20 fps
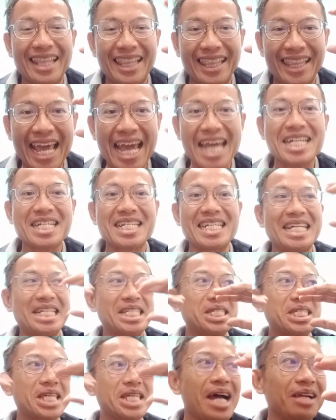that
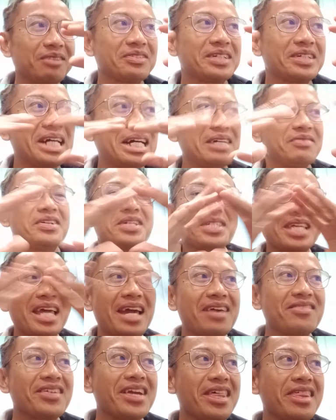itself covers
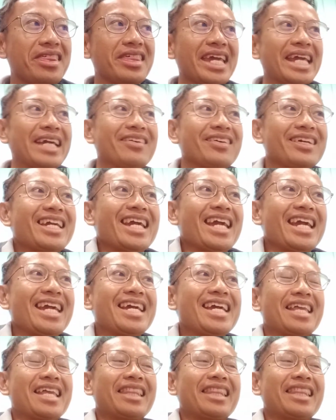everything, okay?